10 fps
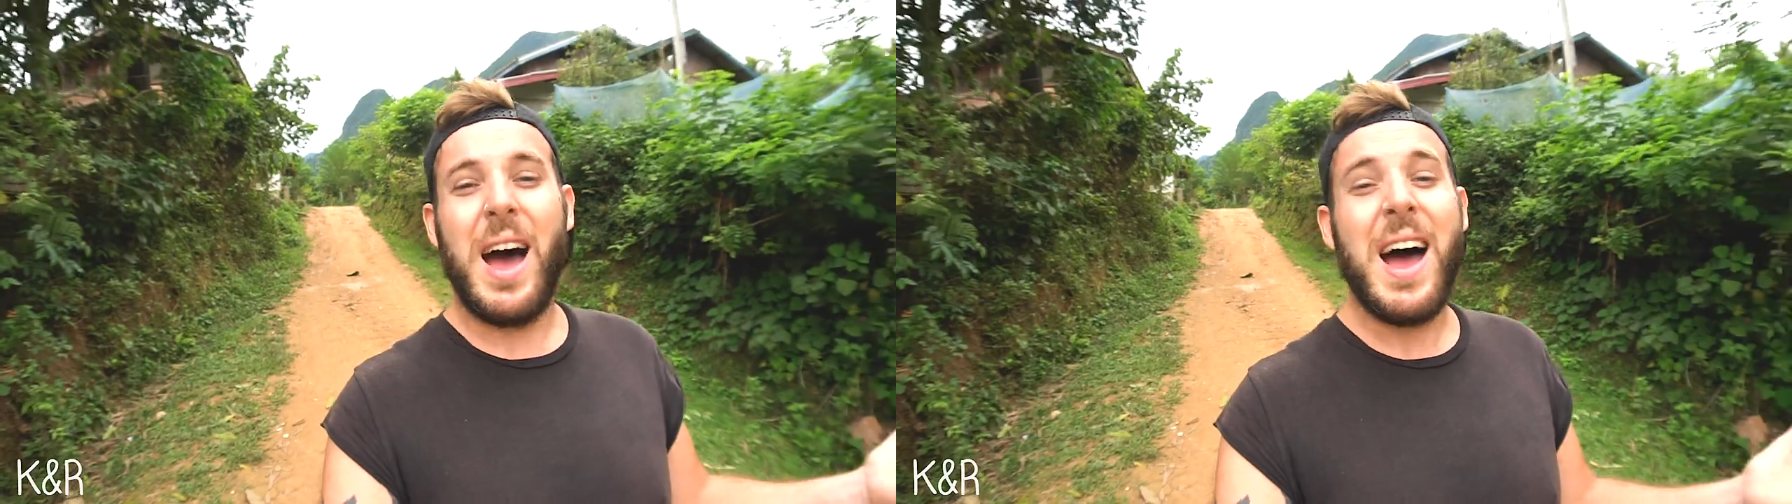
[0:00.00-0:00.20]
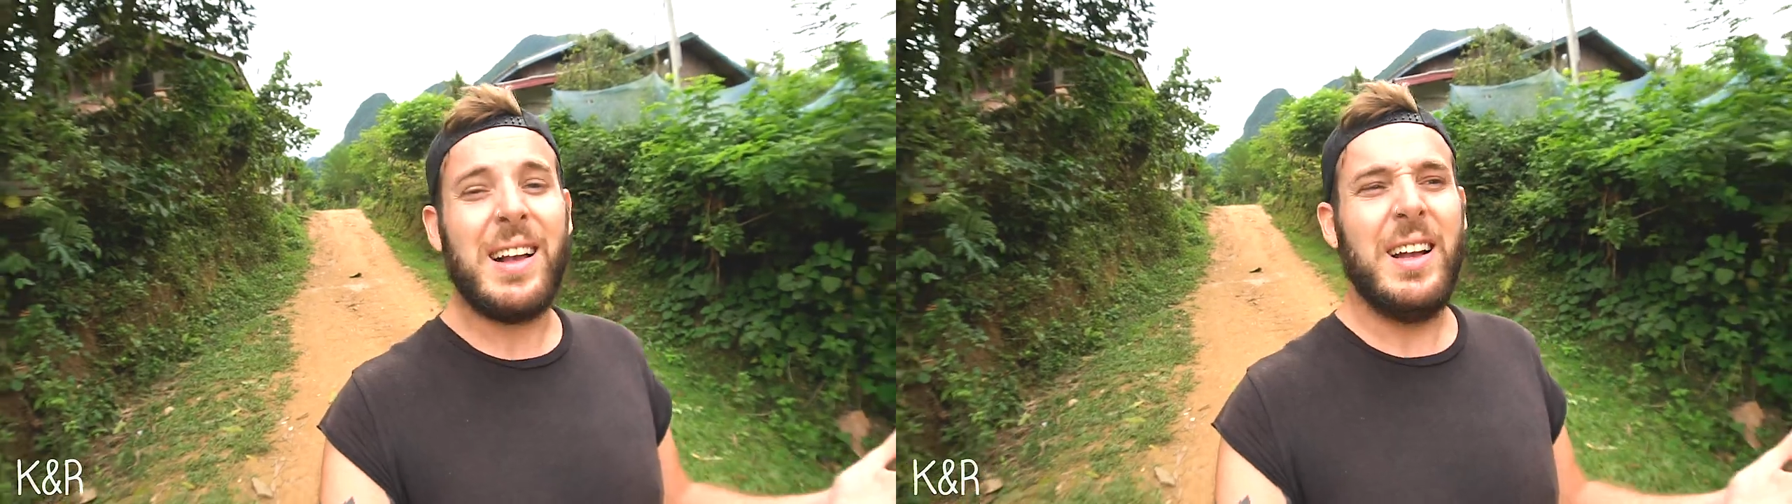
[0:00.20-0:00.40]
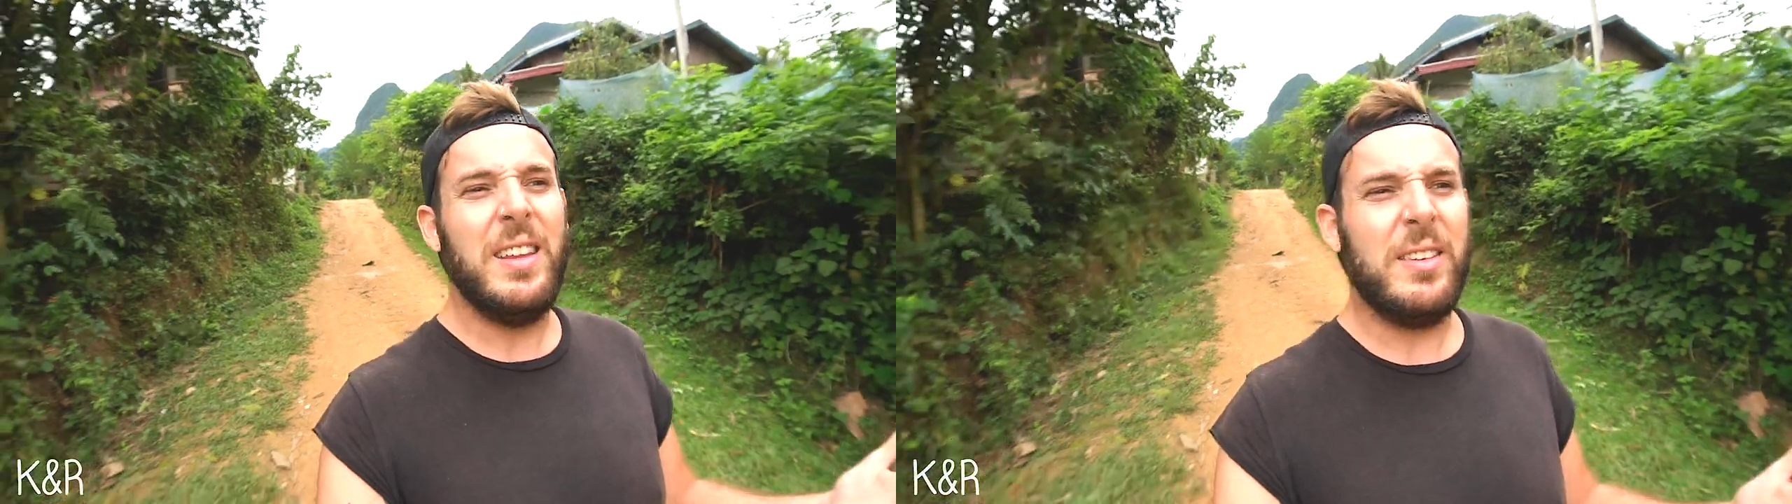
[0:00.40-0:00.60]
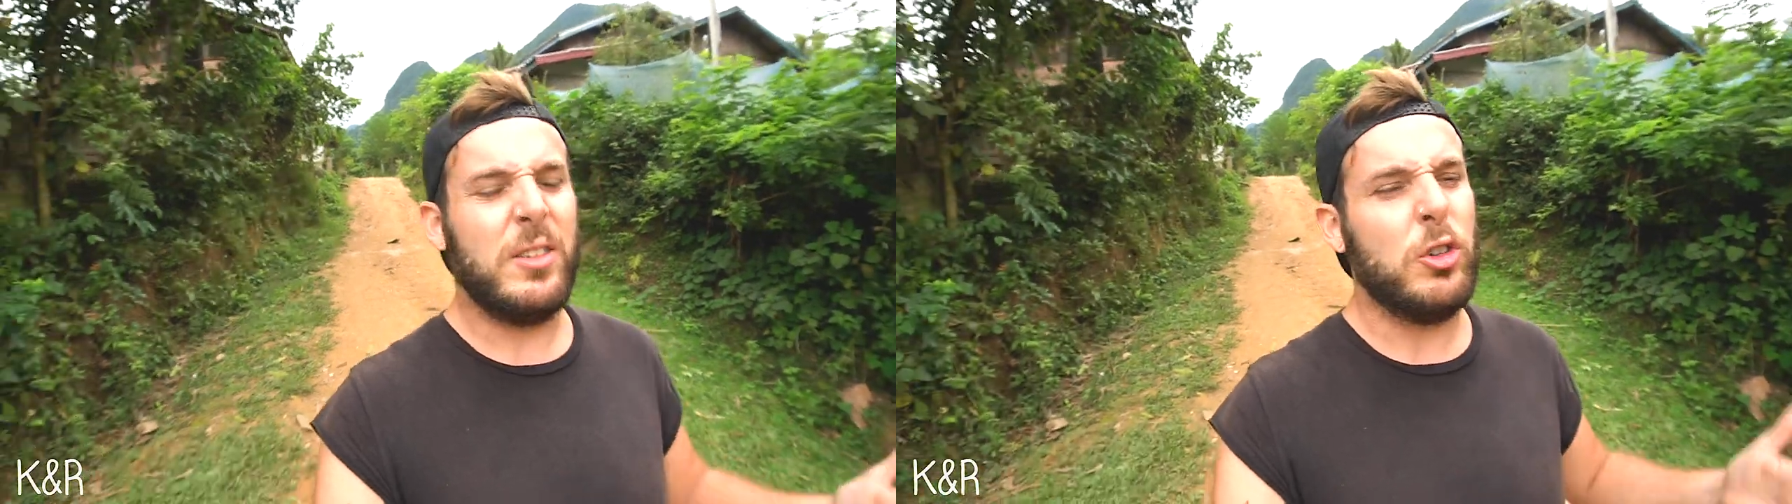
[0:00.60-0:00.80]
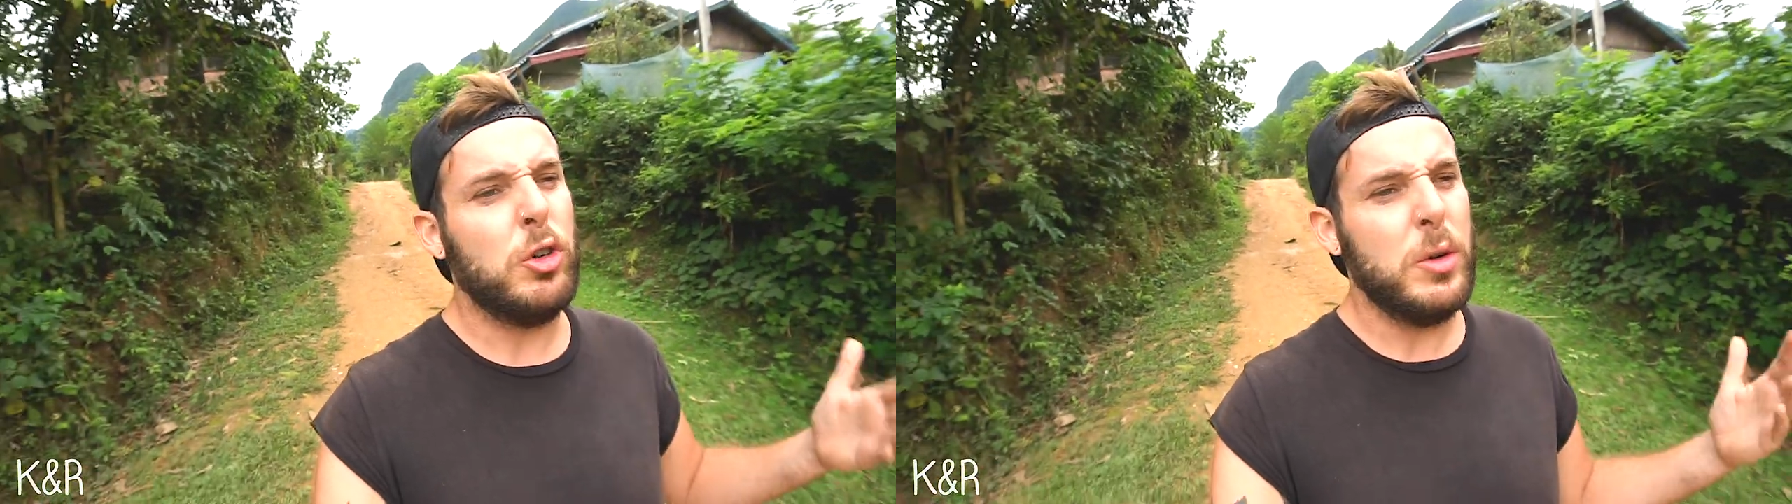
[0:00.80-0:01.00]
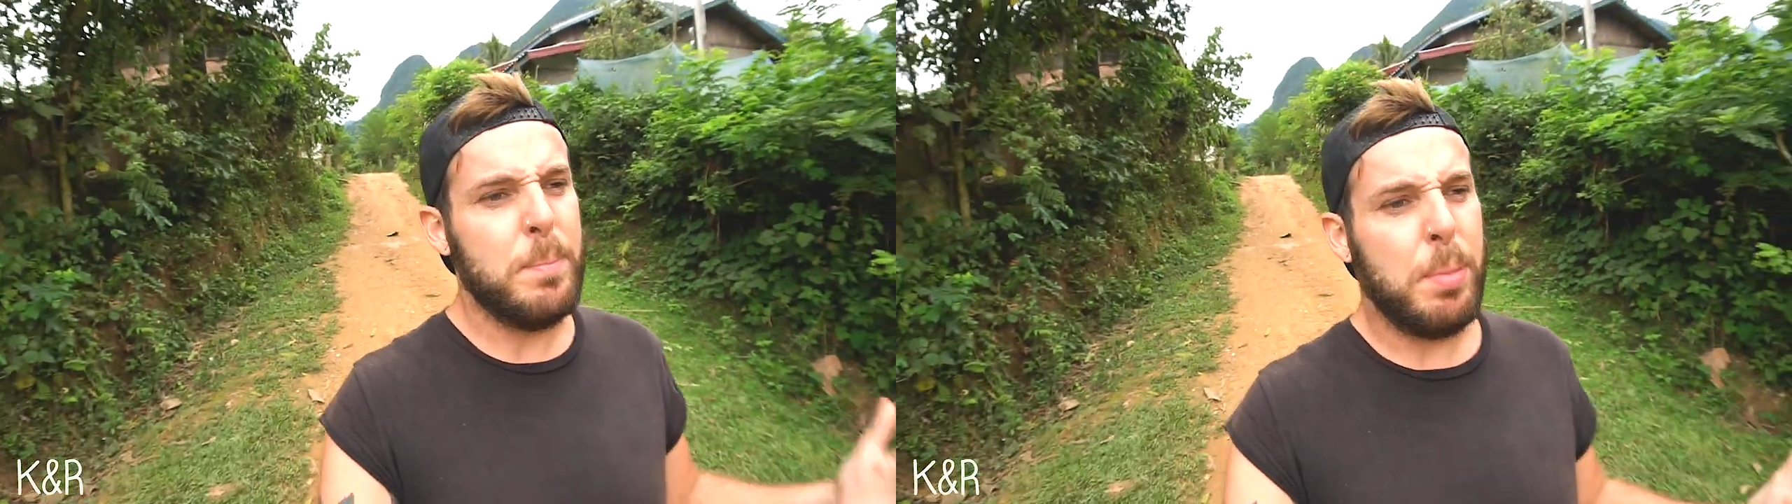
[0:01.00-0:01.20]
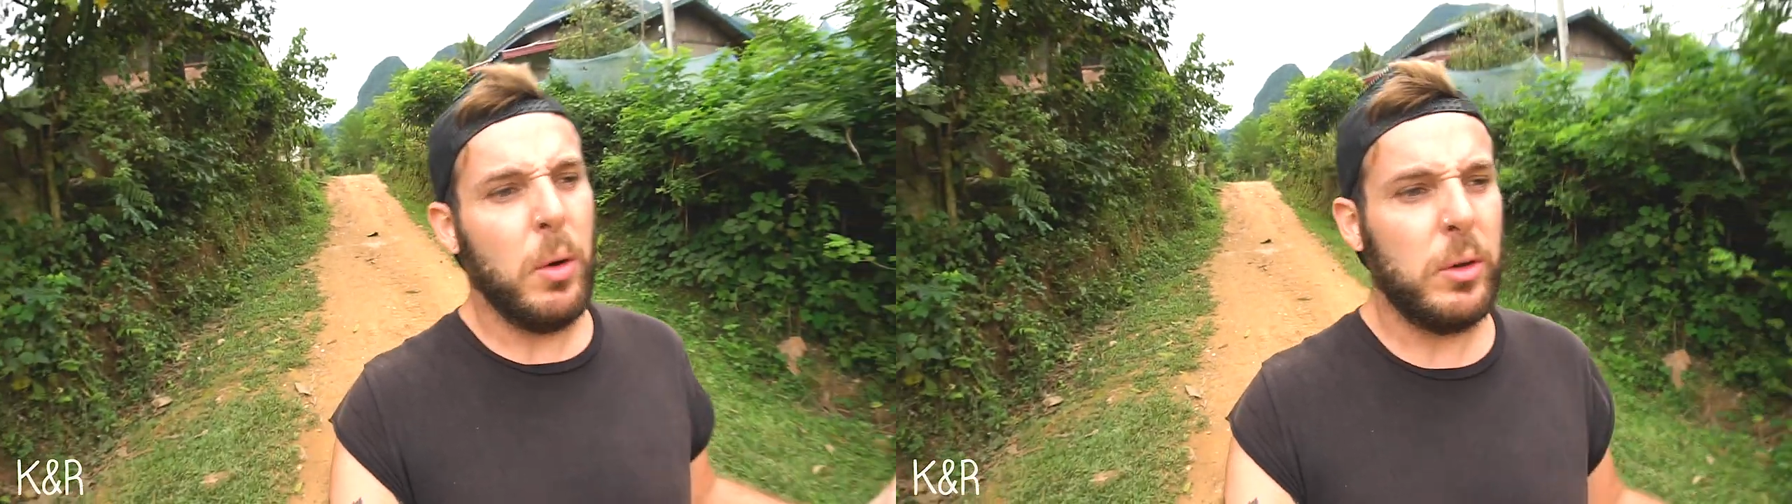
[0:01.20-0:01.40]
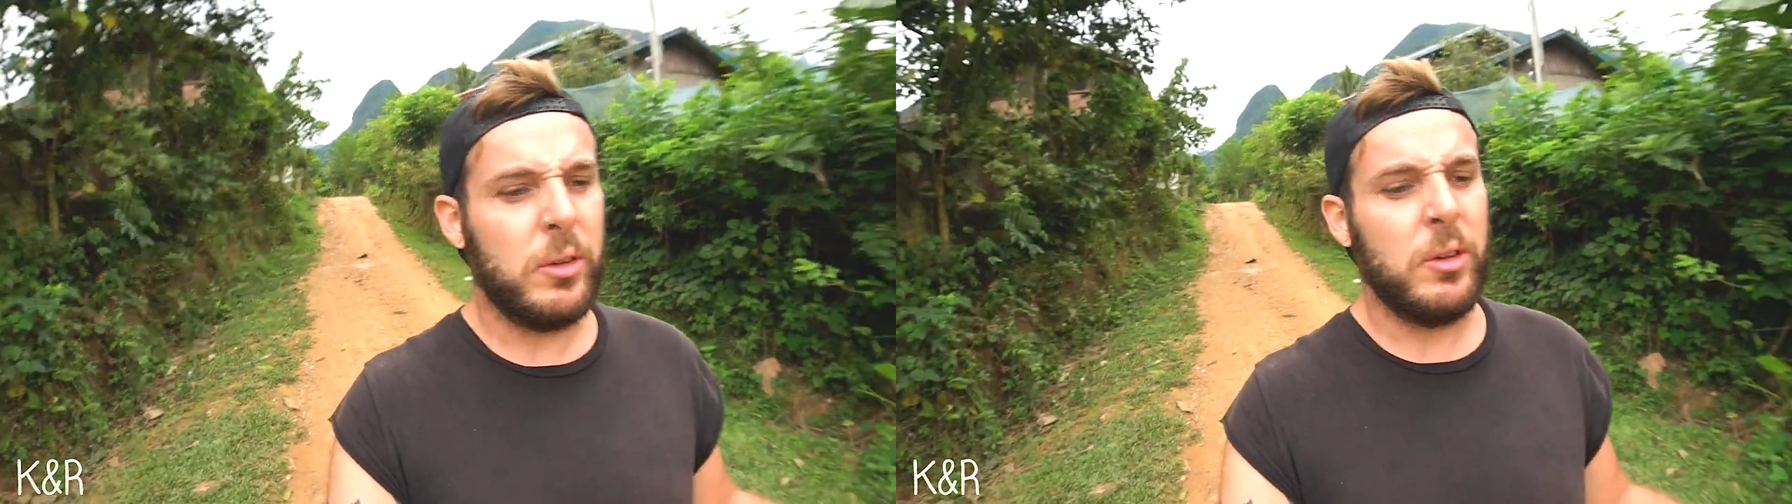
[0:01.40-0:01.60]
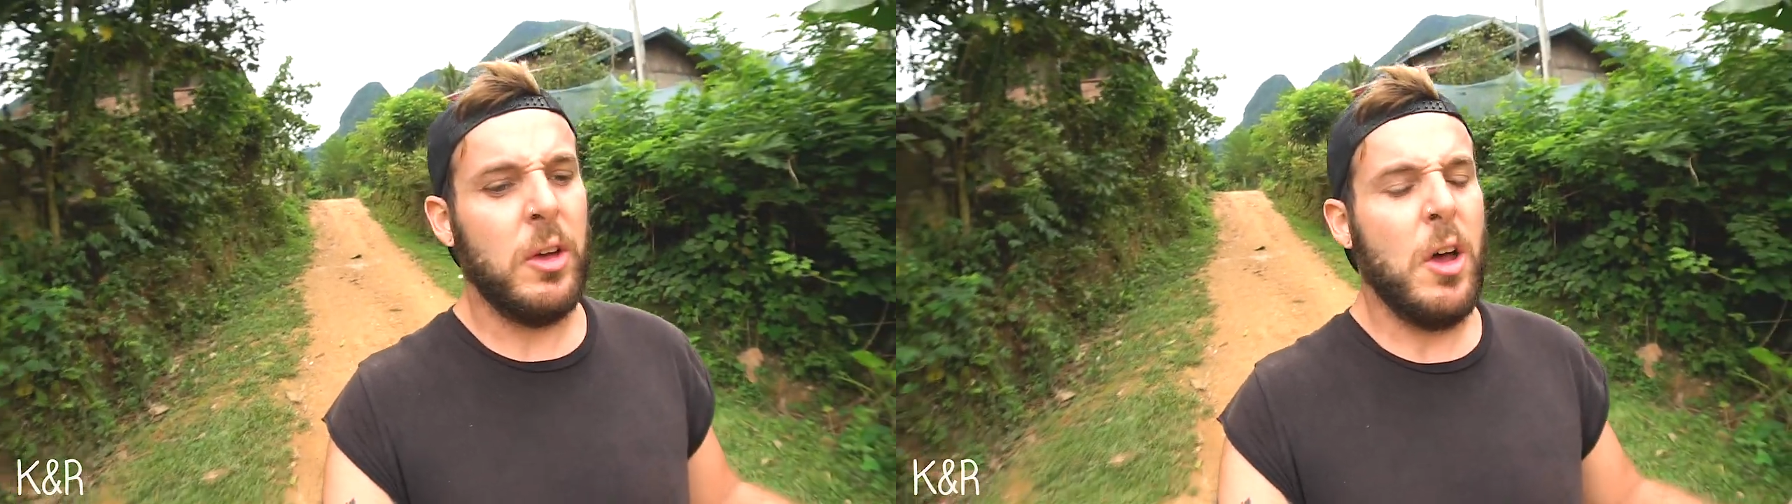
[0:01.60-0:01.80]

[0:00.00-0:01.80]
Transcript: at least three boats